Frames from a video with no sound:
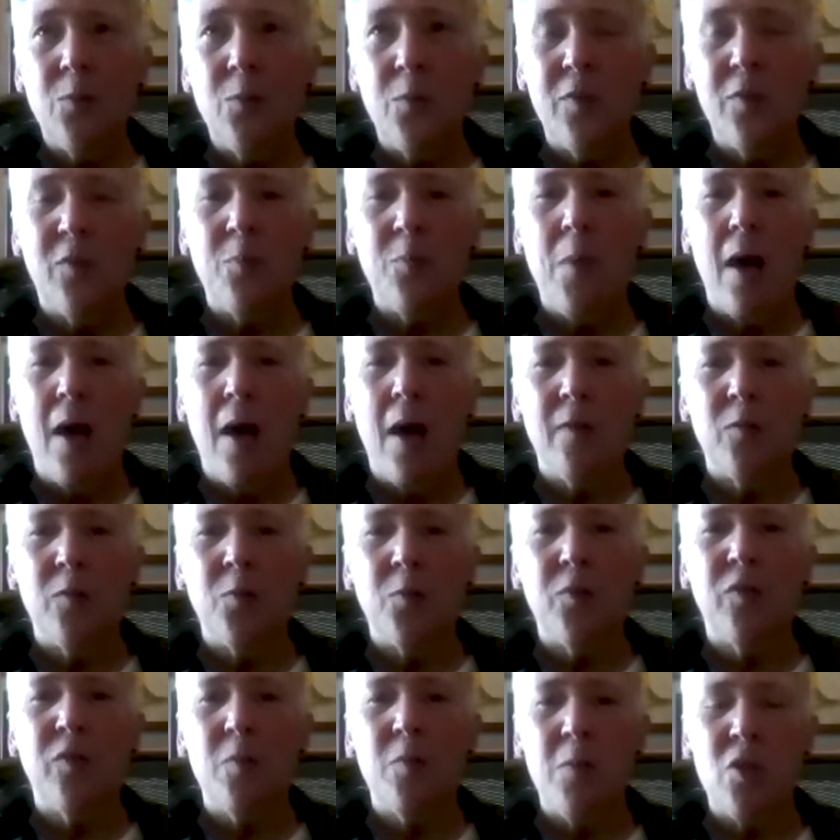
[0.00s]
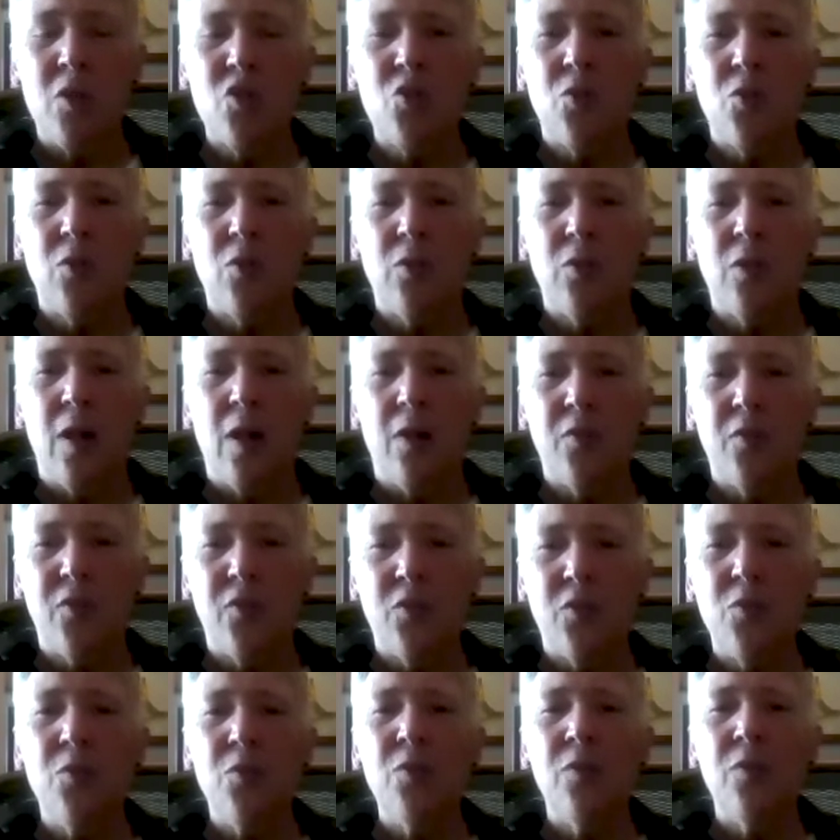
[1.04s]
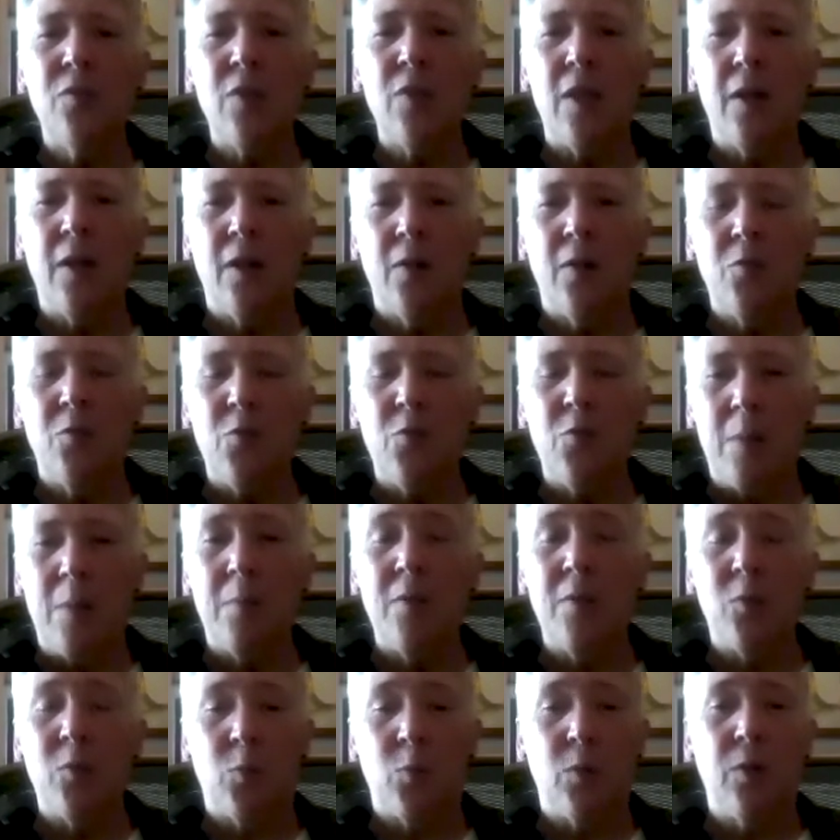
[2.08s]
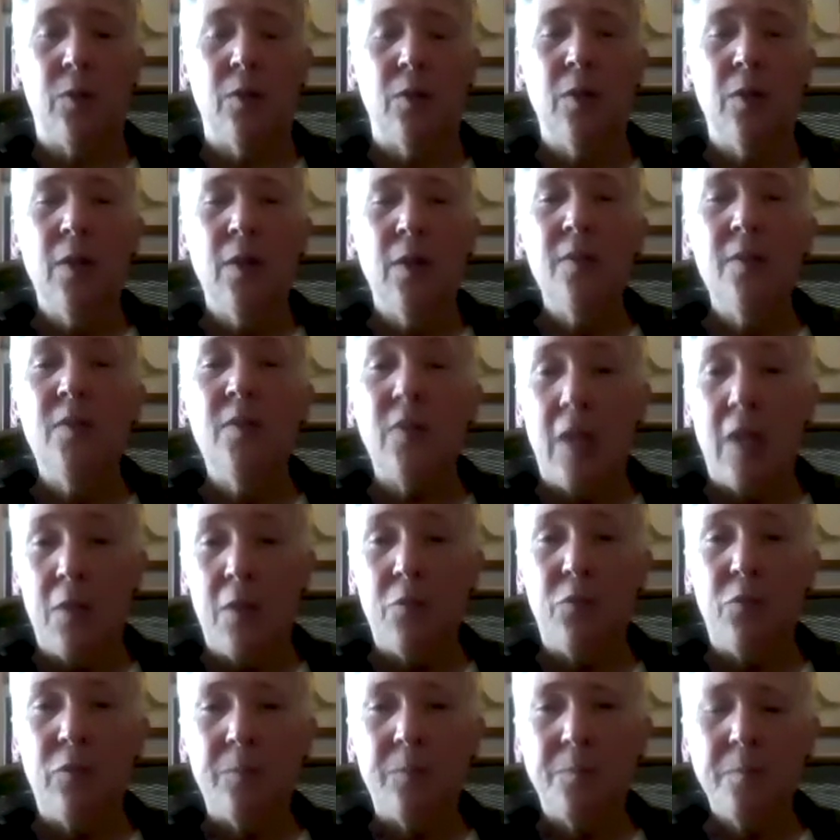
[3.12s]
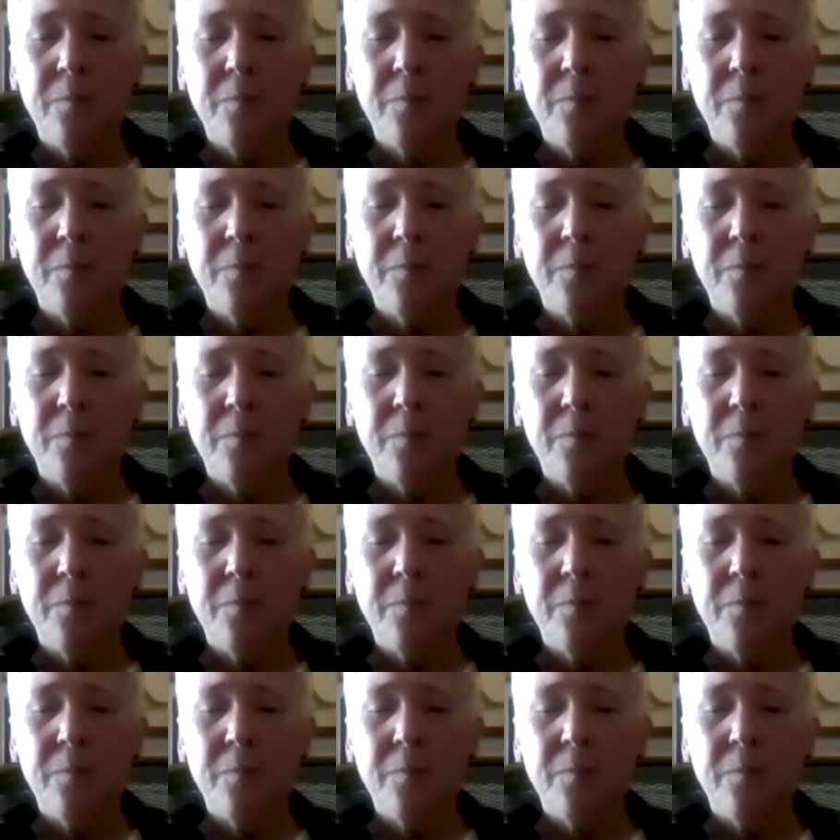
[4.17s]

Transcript: response was to make sure our students and our families were safe.